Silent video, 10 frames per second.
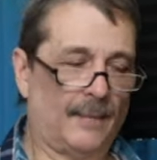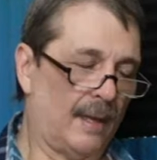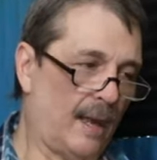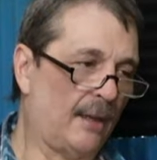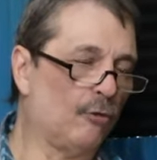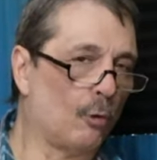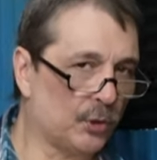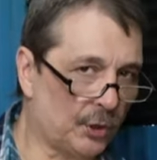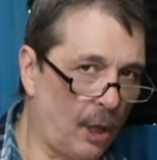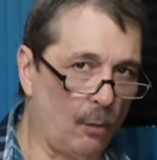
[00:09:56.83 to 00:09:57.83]
I grow
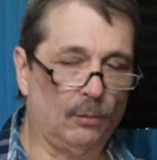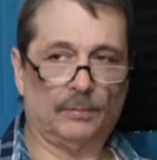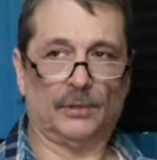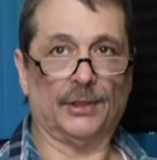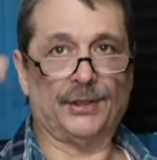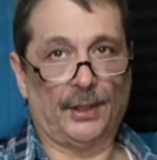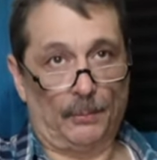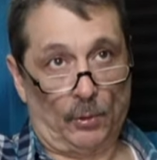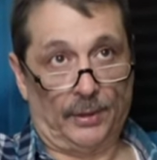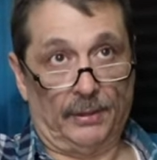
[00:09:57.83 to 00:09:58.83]
slow. You can see
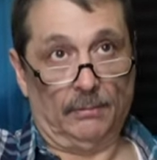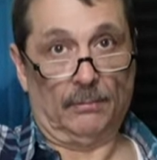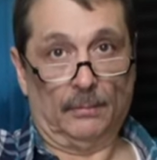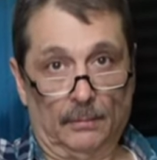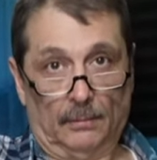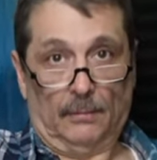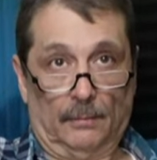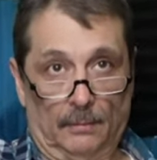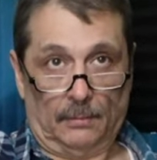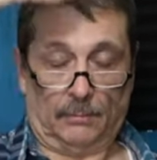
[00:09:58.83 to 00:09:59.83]
I'm only
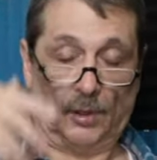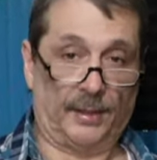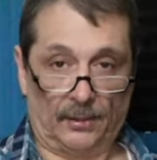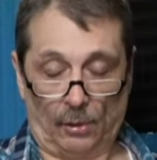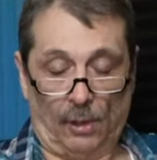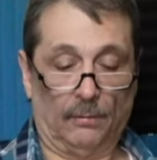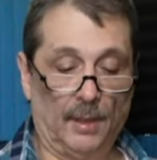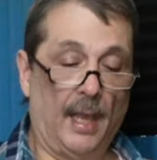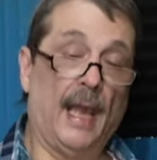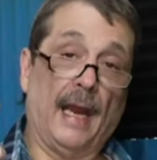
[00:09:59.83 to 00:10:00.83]
not that tall.
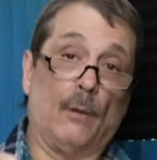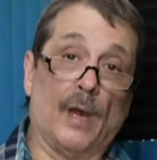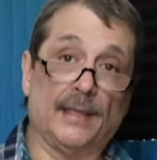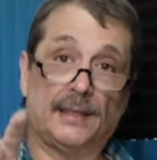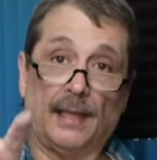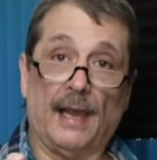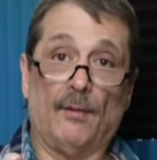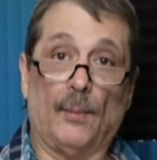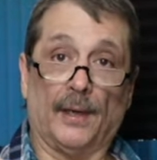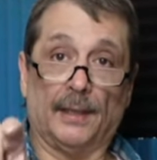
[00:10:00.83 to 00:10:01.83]
Anyways,
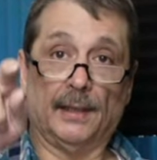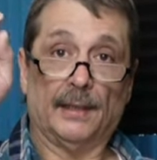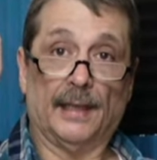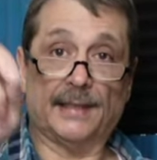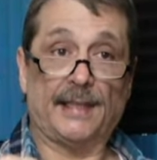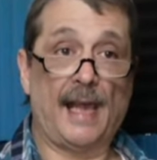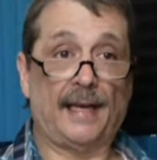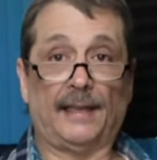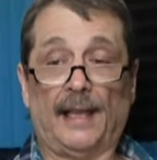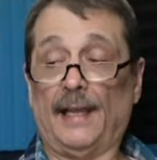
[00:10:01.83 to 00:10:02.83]
everybody, it's Saturday.